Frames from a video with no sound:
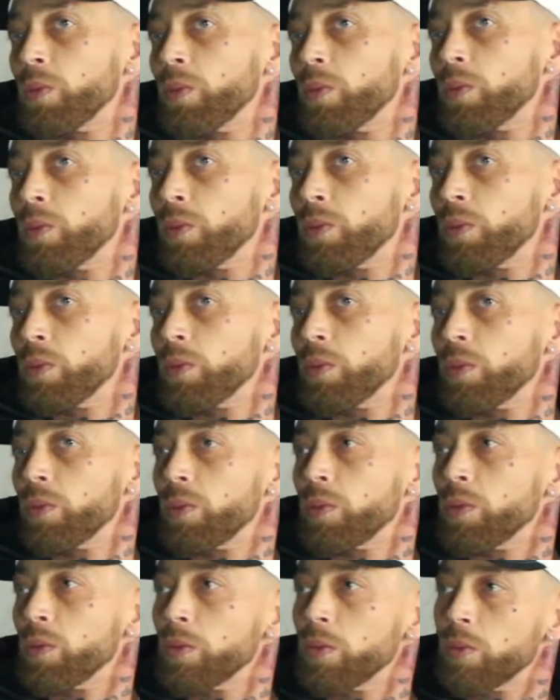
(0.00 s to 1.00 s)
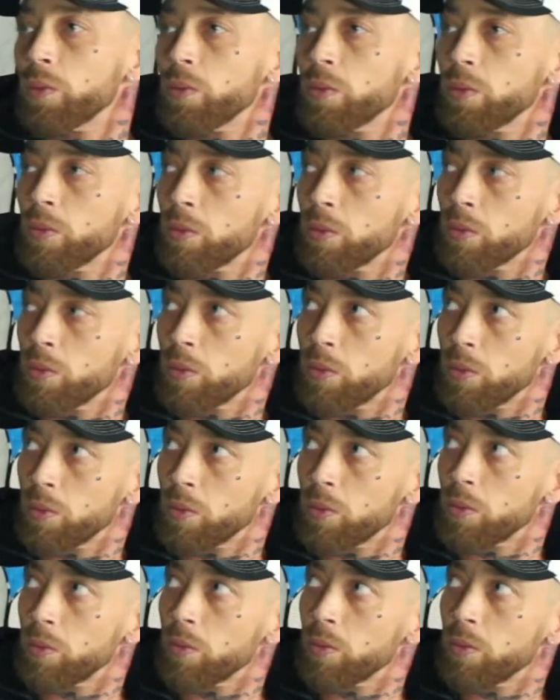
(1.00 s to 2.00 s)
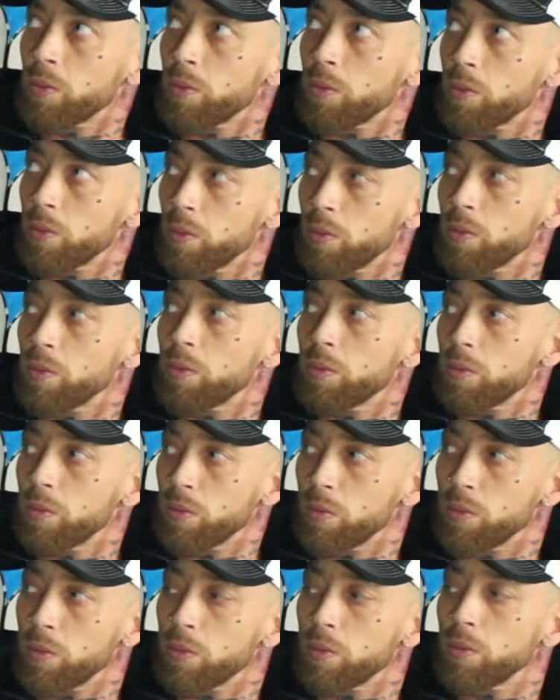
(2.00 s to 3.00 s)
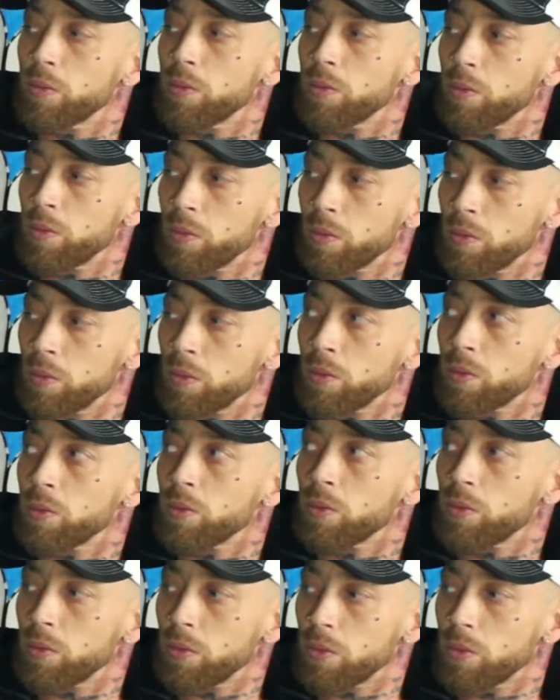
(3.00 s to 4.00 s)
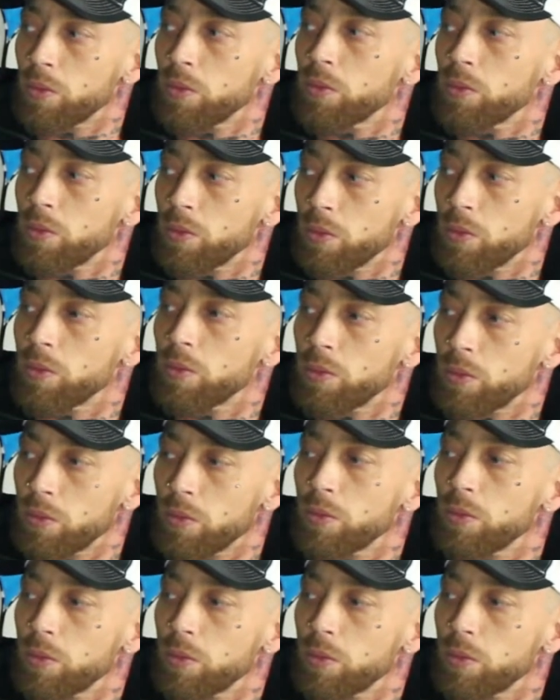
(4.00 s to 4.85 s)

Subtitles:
This person isn't speaking.